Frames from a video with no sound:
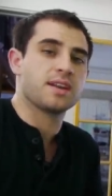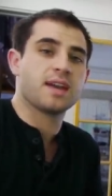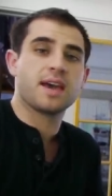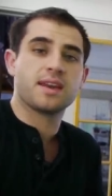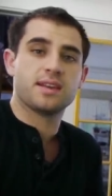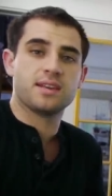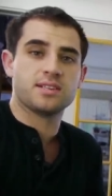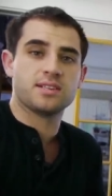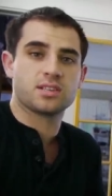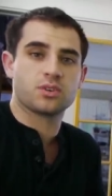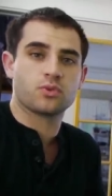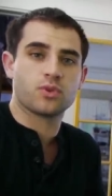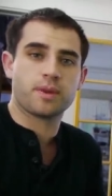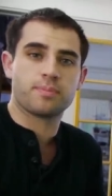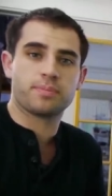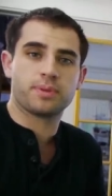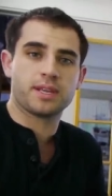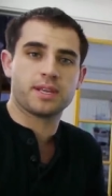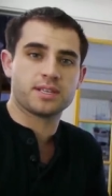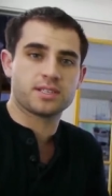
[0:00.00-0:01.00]
net is a
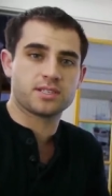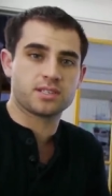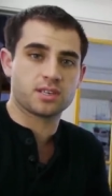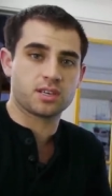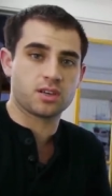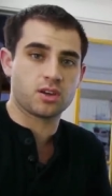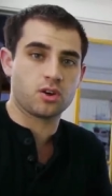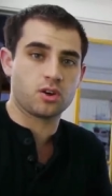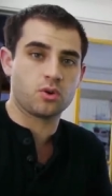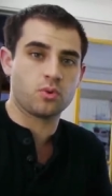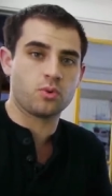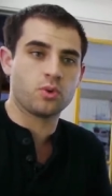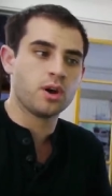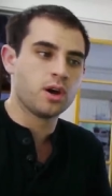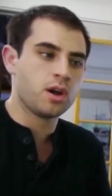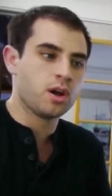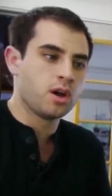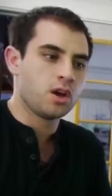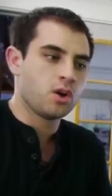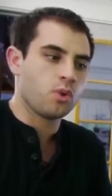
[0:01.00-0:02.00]
great place to go
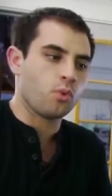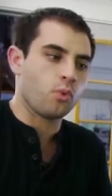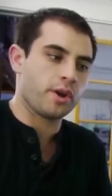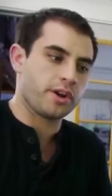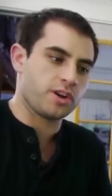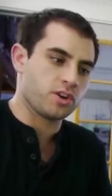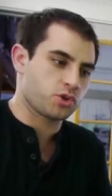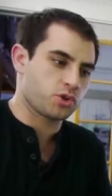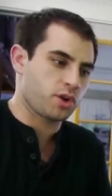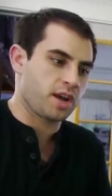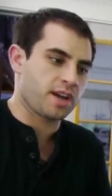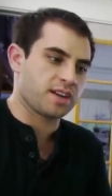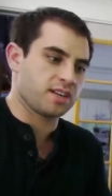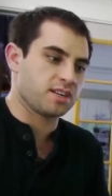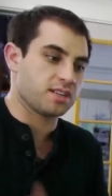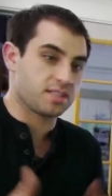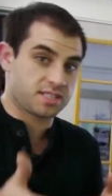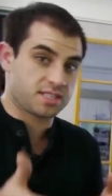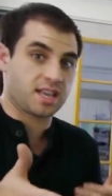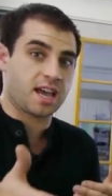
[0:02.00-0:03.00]
when you're trying to
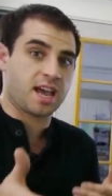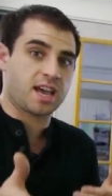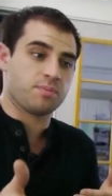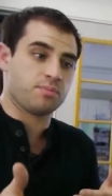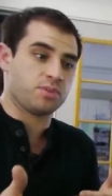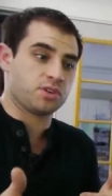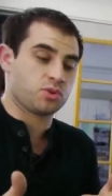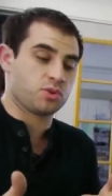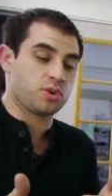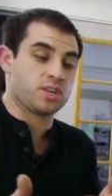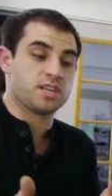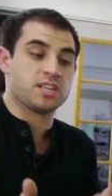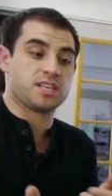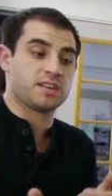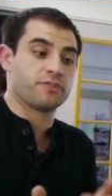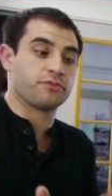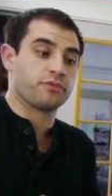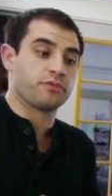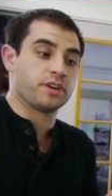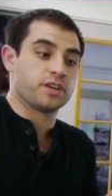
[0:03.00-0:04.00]
decide between
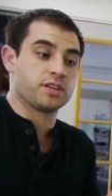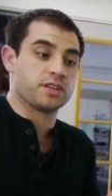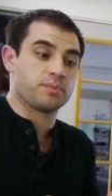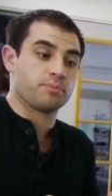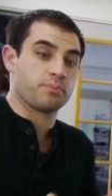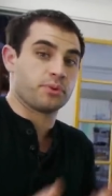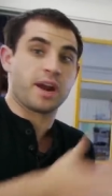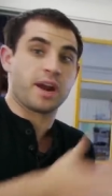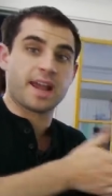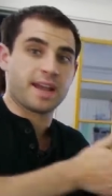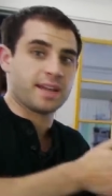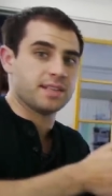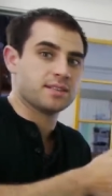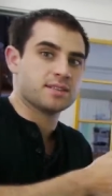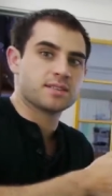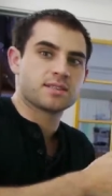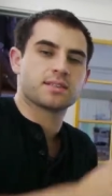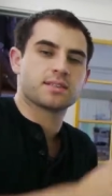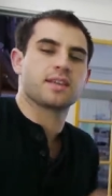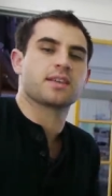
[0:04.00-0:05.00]
different
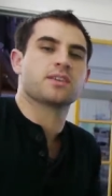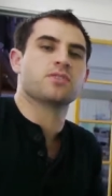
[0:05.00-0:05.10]
brands. Like